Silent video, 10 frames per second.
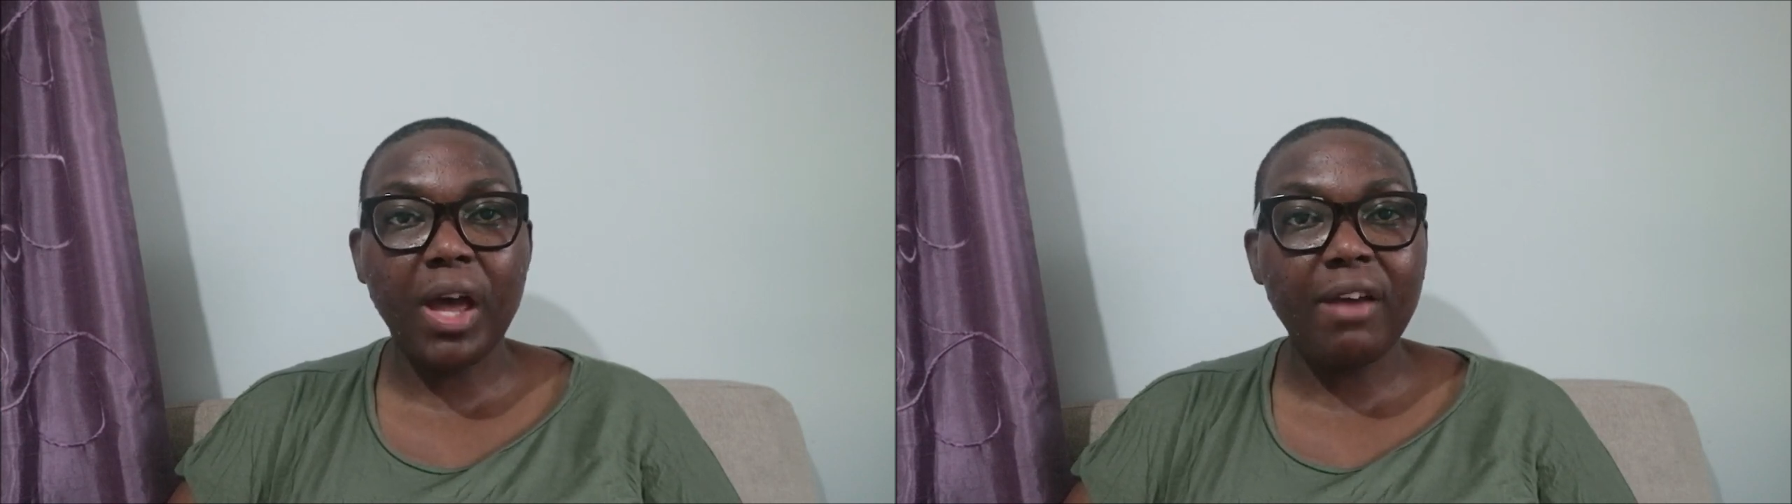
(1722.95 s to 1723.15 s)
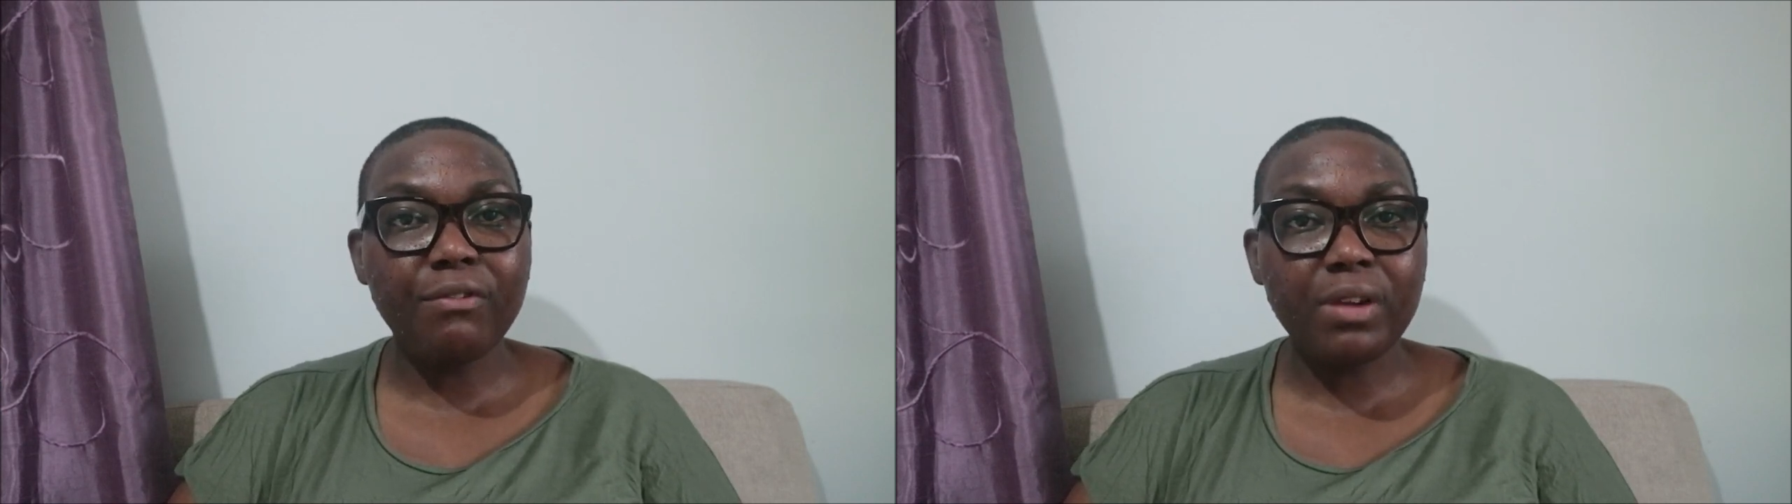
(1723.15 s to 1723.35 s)

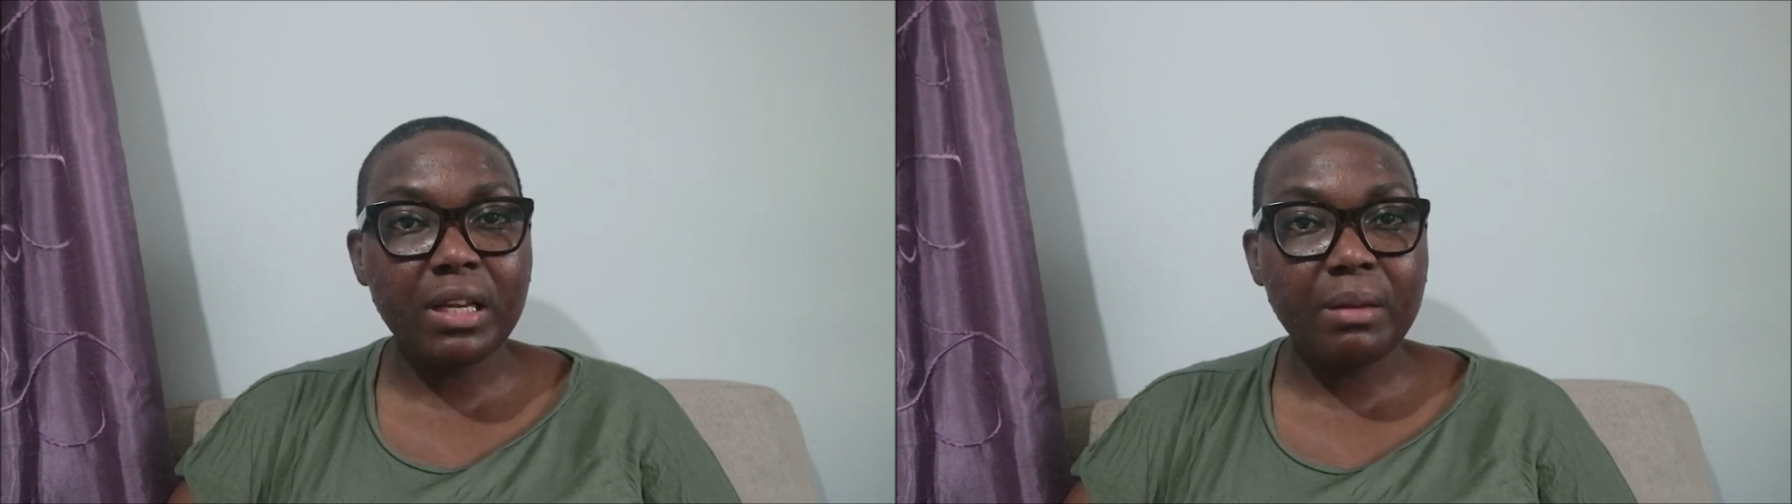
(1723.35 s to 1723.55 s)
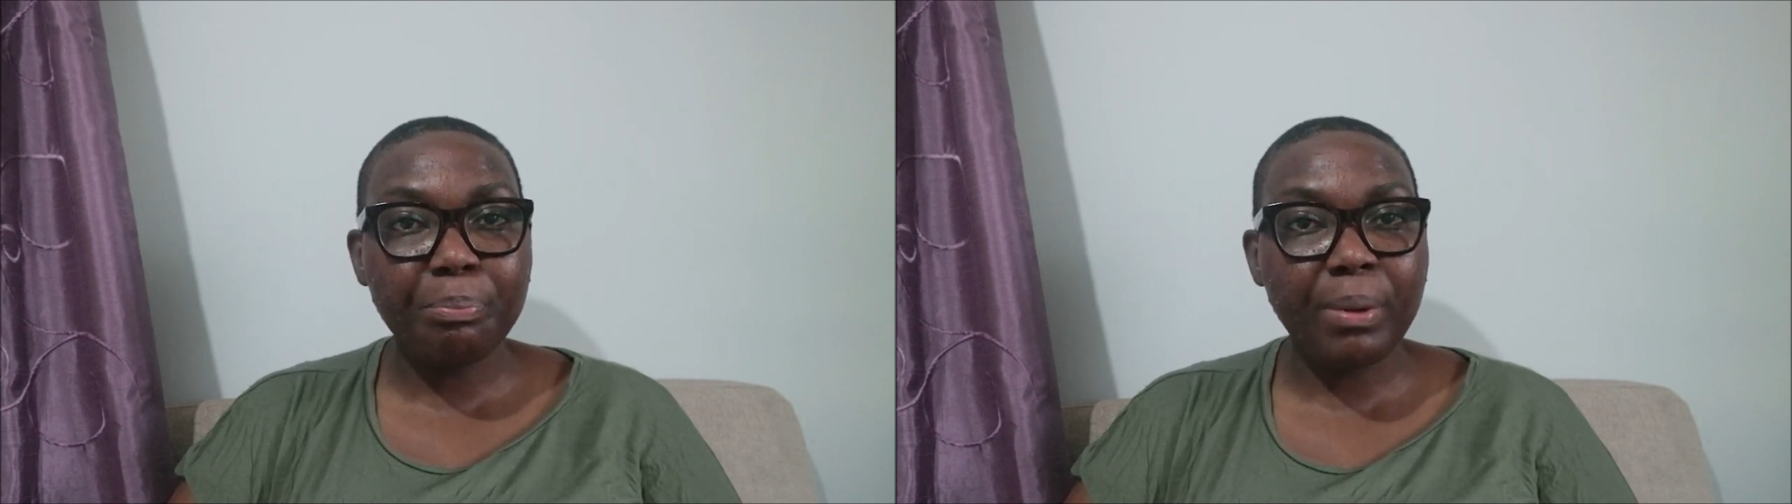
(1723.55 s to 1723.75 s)

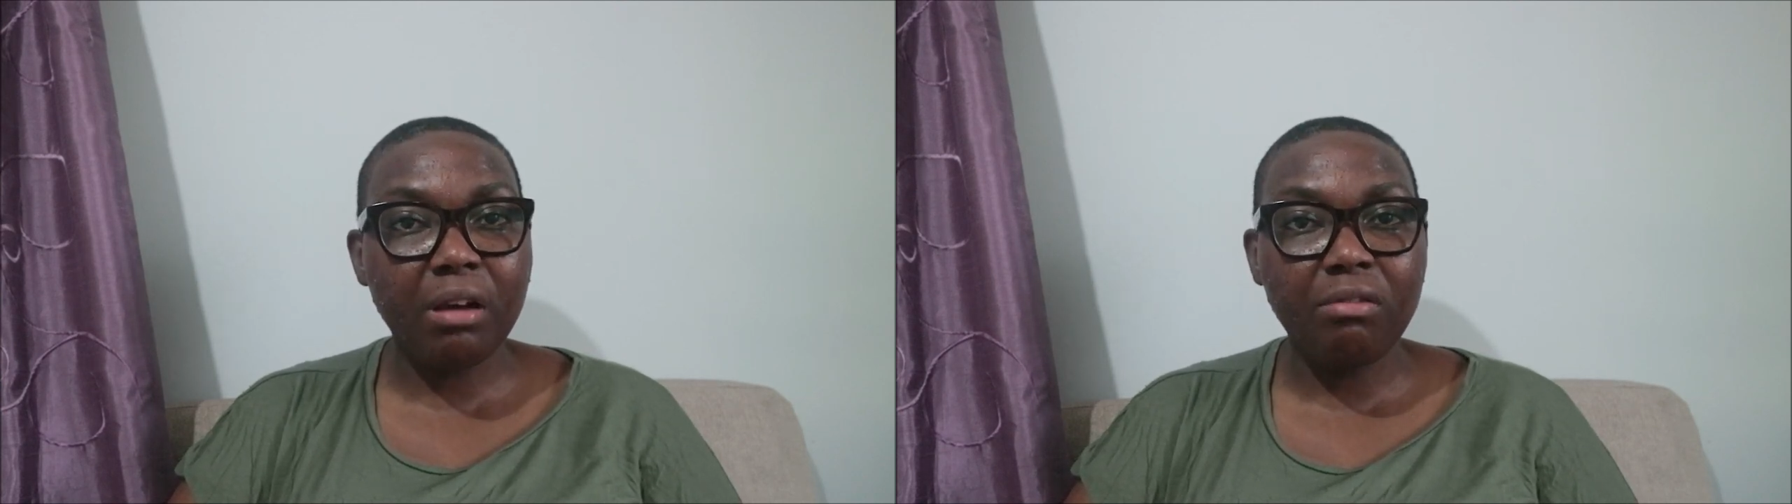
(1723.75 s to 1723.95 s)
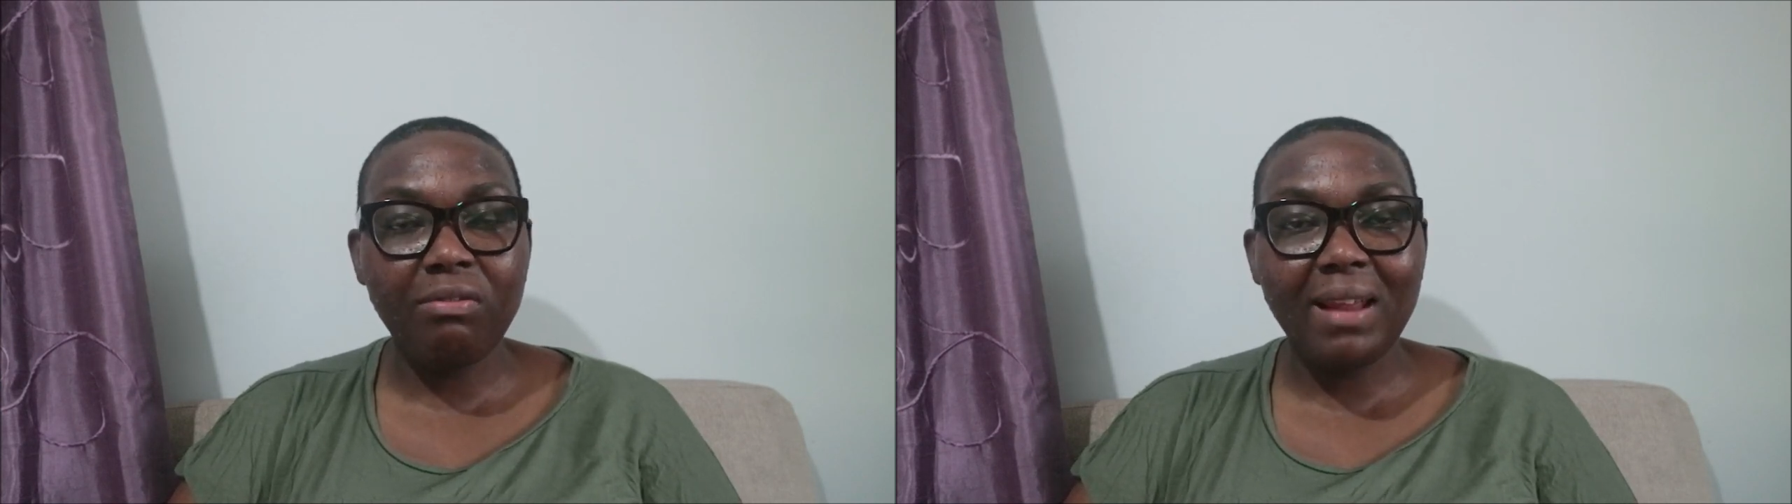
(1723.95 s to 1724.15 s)
Every bit of